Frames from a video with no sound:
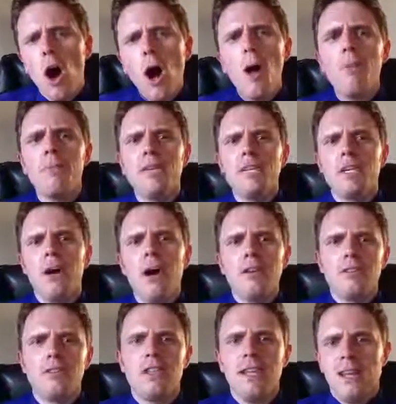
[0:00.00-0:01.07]
all meat
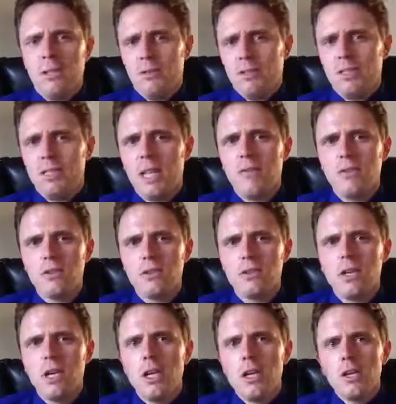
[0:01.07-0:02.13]
causes cancer at these
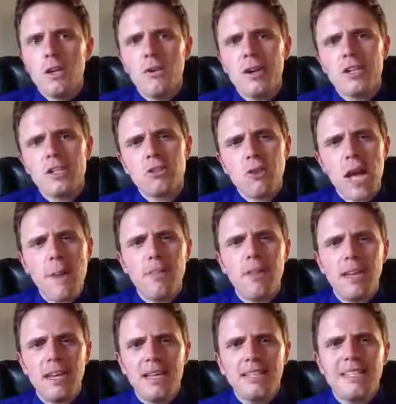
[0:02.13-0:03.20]
levels. You're
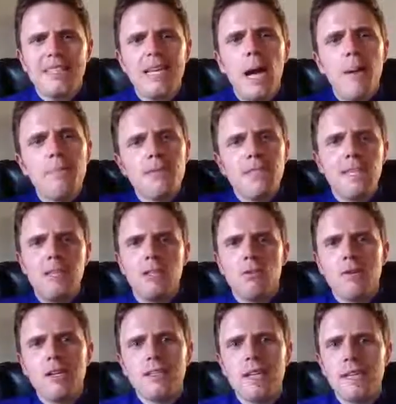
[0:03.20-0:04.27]
extrapolating to the umpteenth
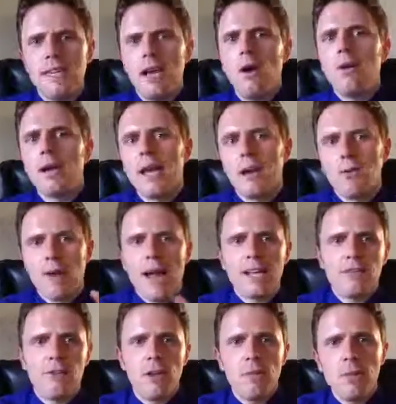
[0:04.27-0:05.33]
degree saying now, okay,
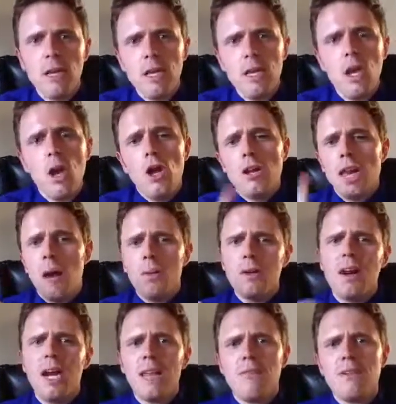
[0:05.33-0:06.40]
grass-fed meat. Now
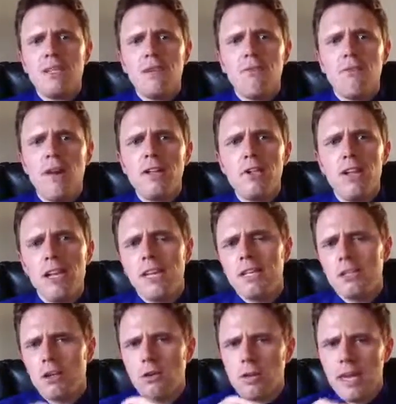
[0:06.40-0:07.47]
we're not even differentiating,
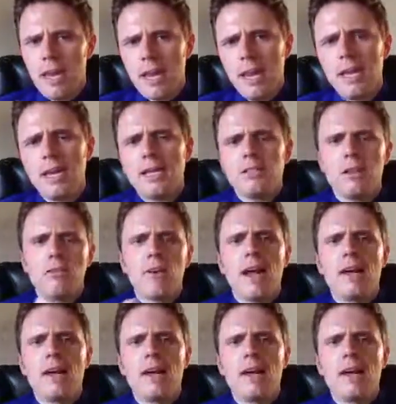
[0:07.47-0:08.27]
is it organic, is it